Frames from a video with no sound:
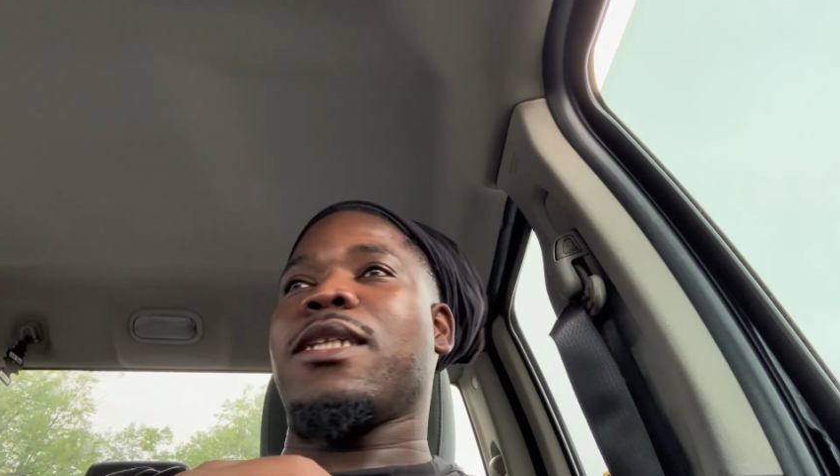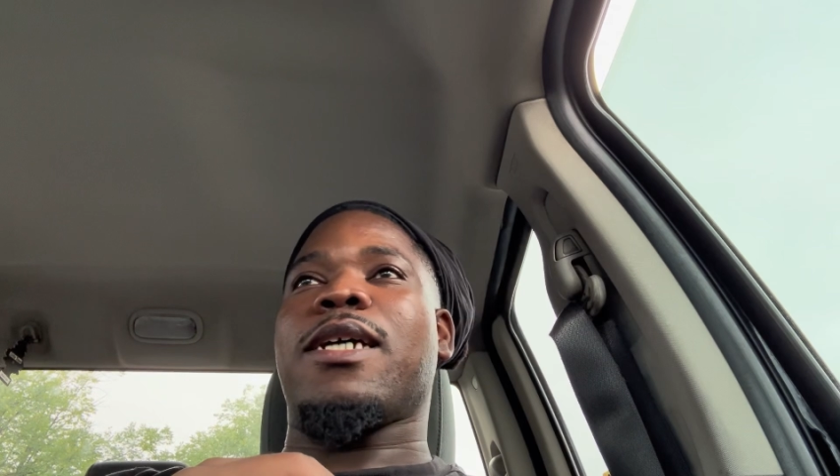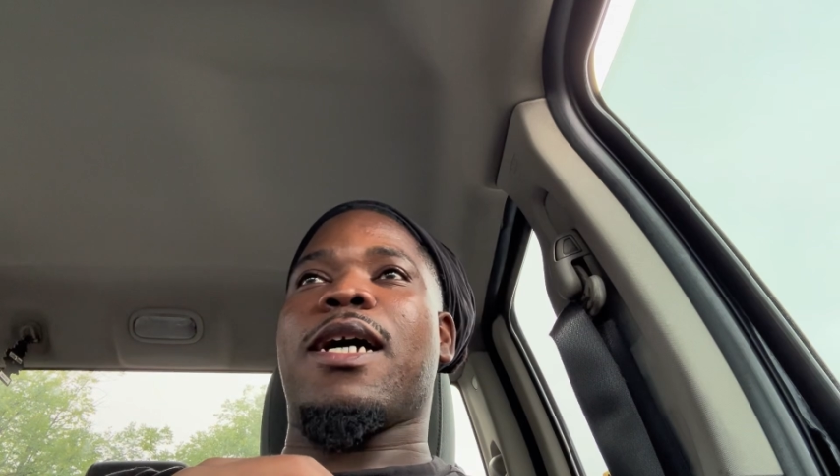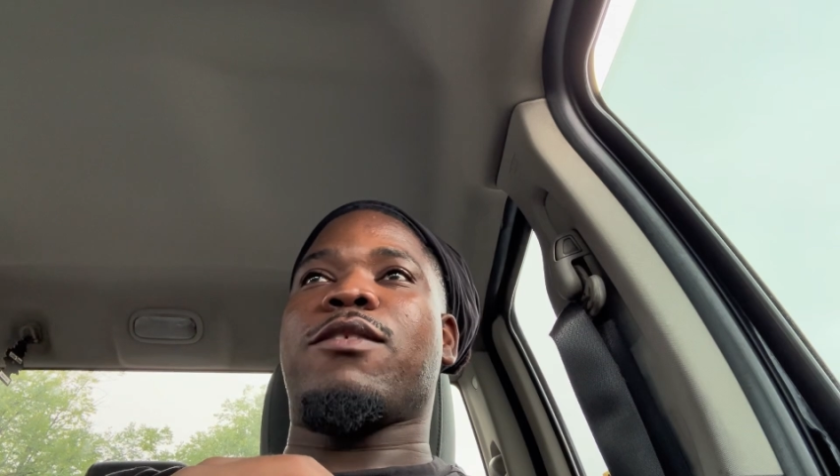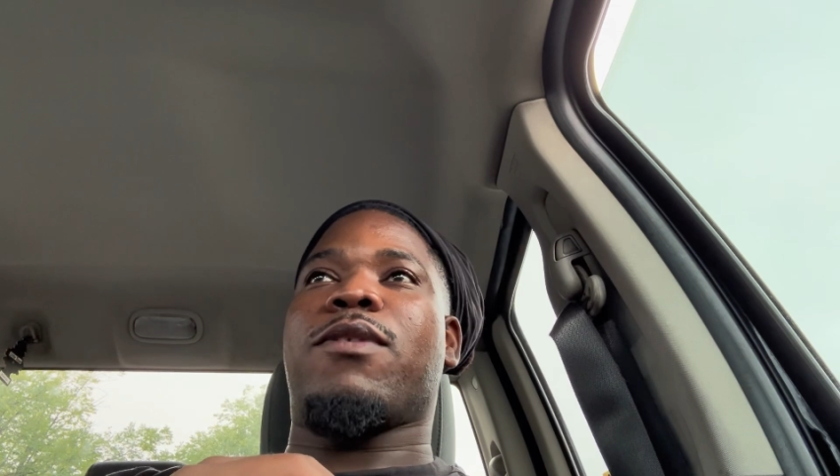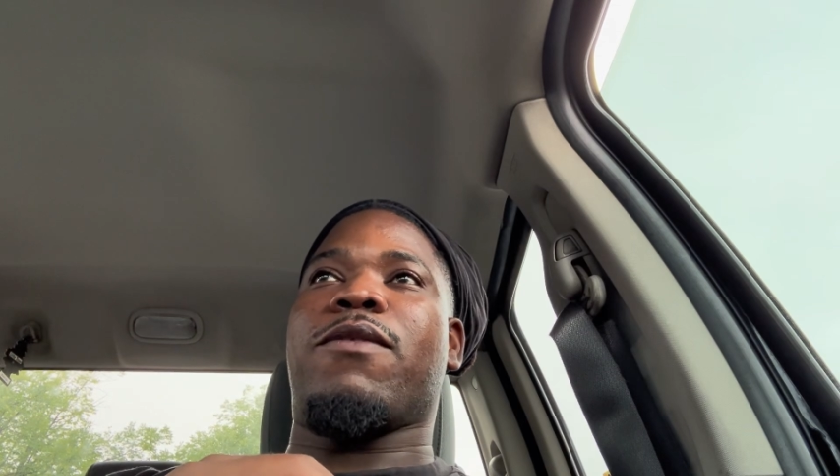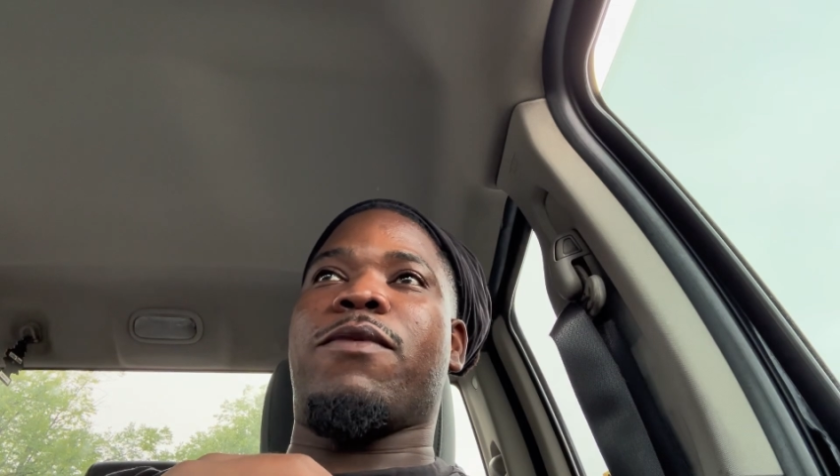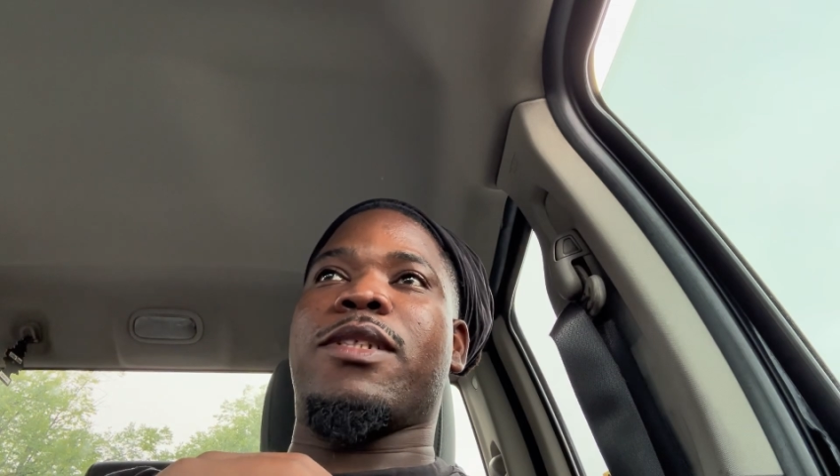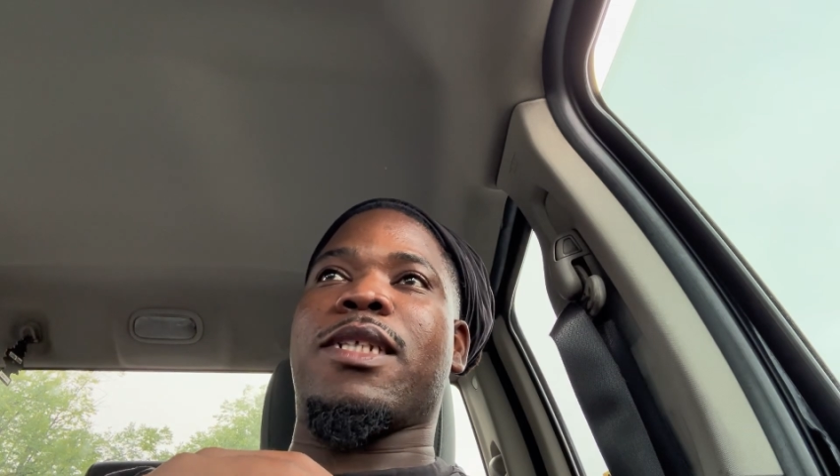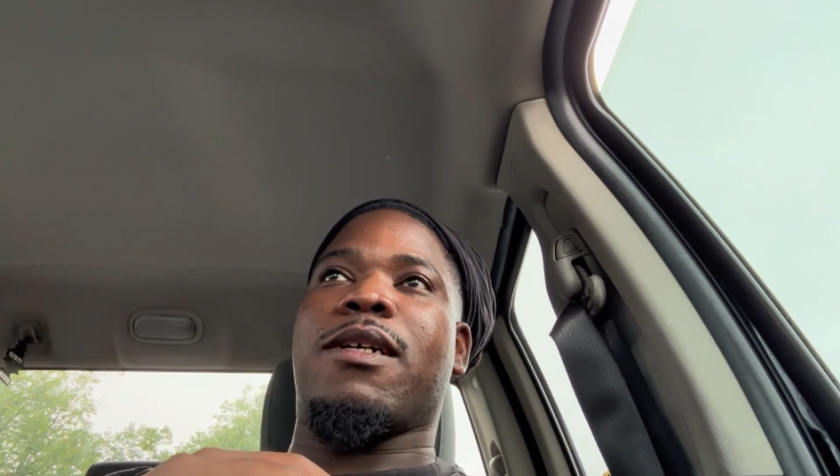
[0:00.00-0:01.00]
Dodge Ram
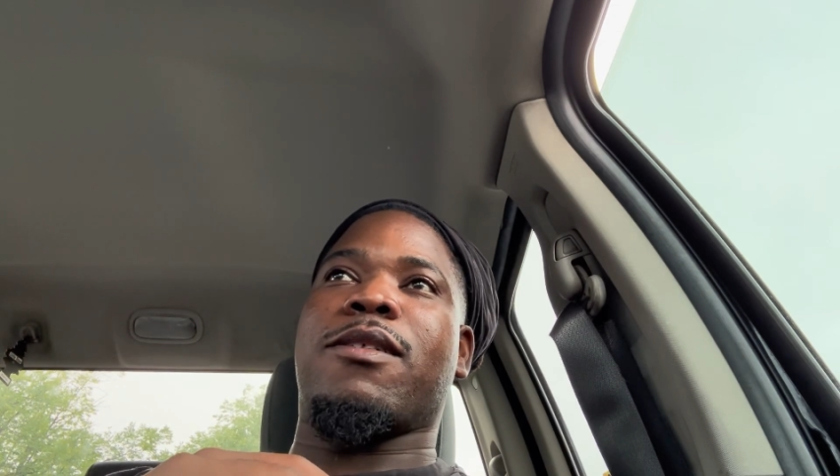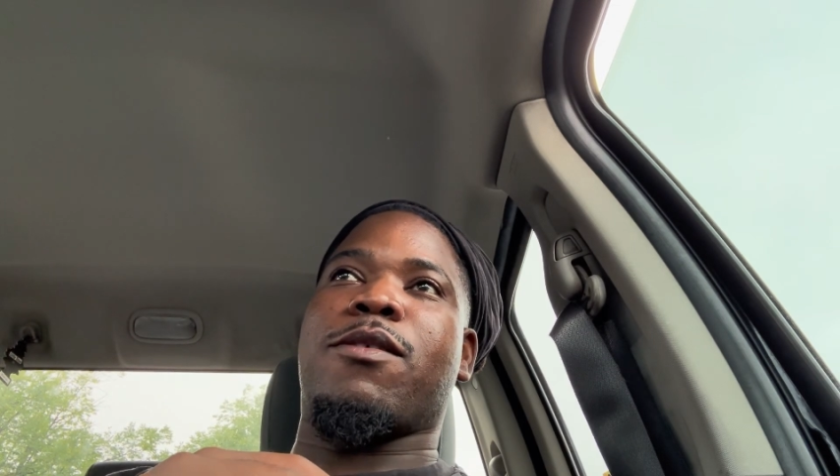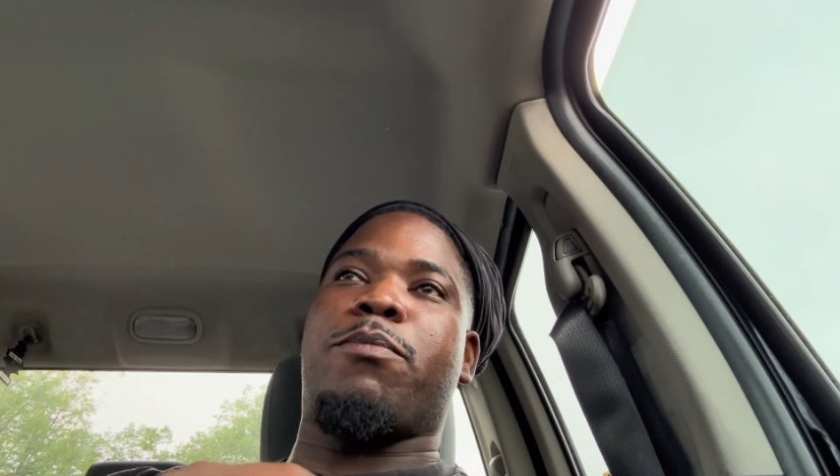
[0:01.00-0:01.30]
1500.